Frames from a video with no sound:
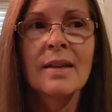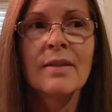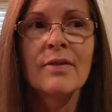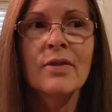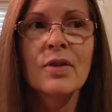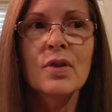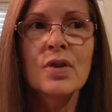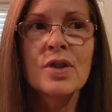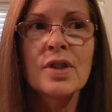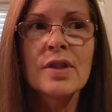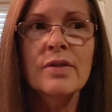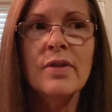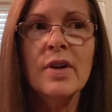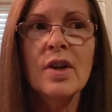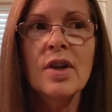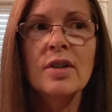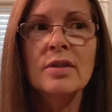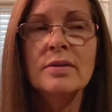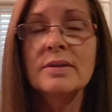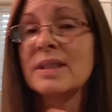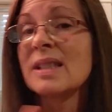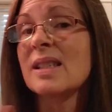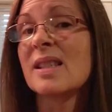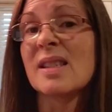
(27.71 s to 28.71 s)
First of
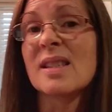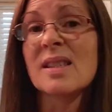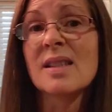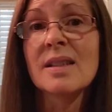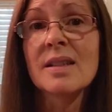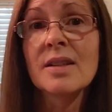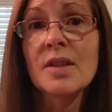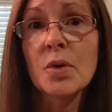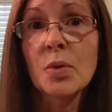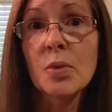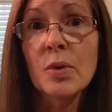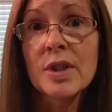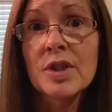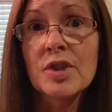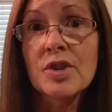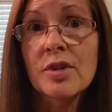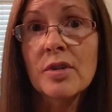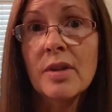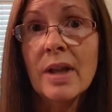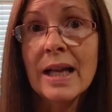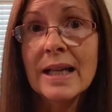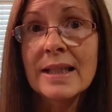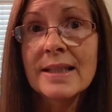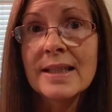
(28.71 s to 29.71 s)
all, this isn't an
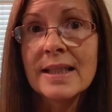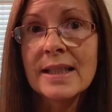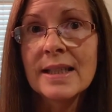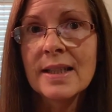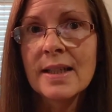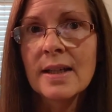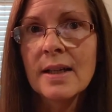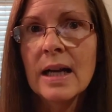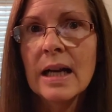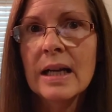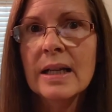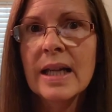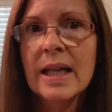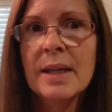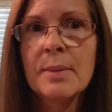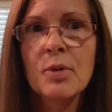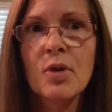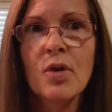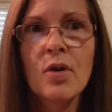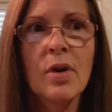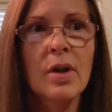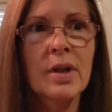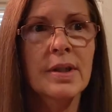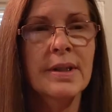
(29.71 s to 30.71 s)
original idea. I came
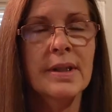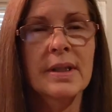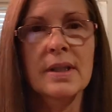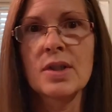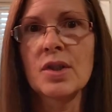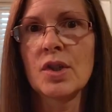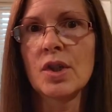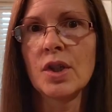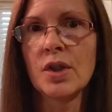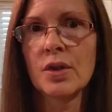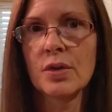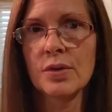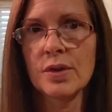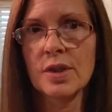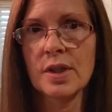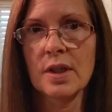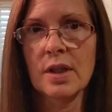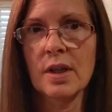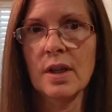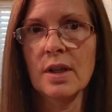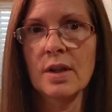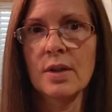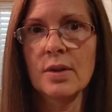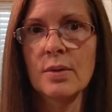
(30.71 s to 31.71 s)
across this years
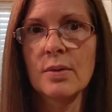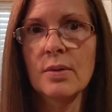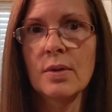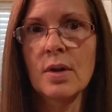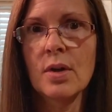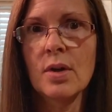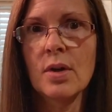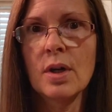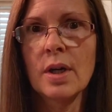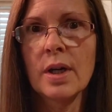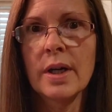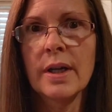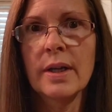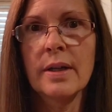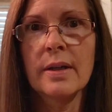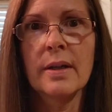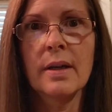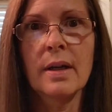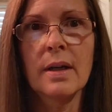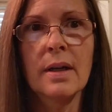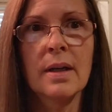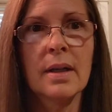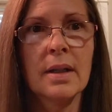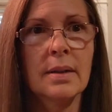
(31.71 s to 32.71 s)
ago on
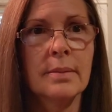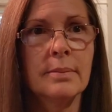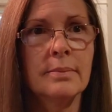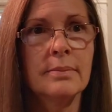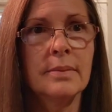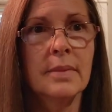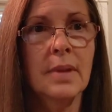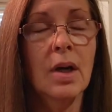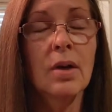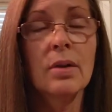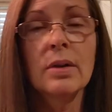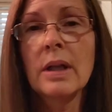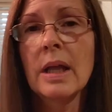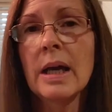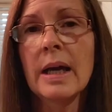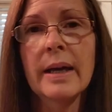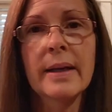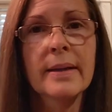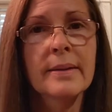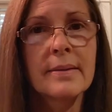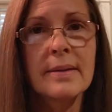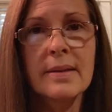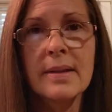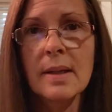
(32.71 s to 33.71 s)
um,
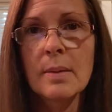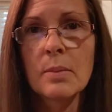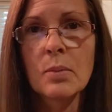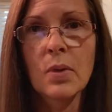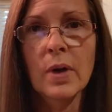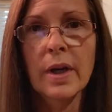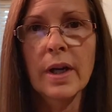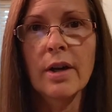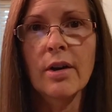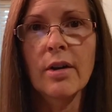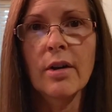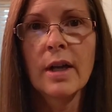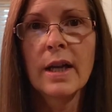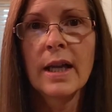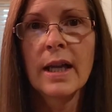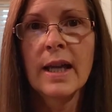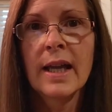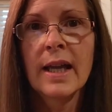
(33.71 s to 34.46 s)
online somewhere,